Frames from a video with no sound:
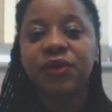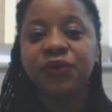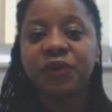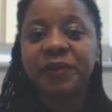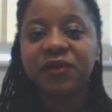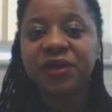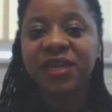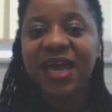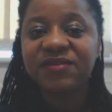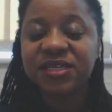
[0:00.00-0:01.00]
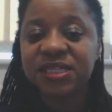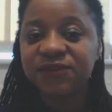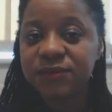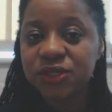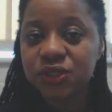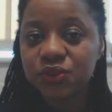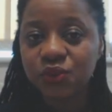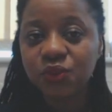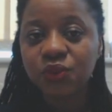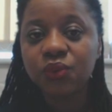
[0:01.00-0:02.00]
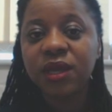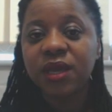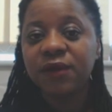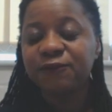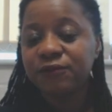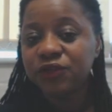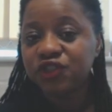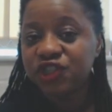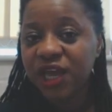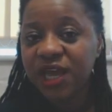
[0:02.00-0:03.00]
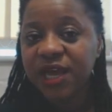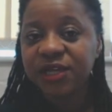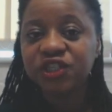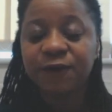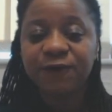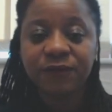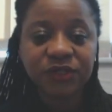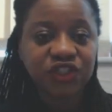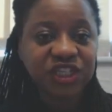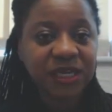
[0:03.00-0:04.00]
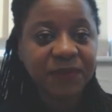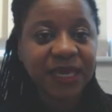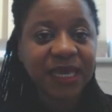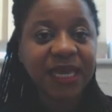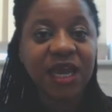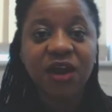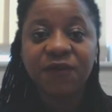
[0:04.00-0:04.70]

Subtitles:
You could be looking at evidence from the school, from the church, from the GP,